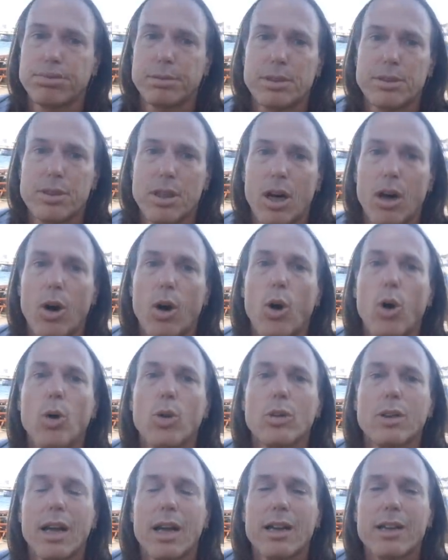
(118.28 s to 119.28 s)
it's a
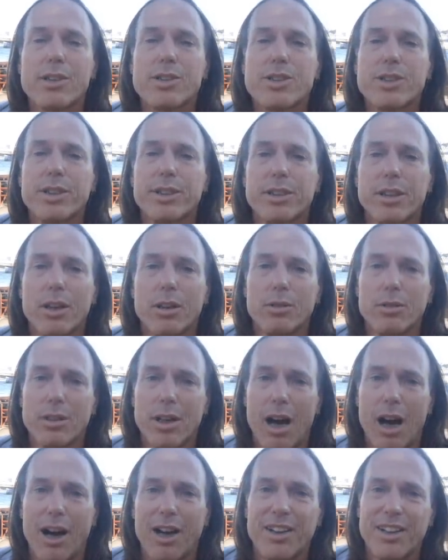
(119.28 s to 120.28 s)
whole lot of shit going on.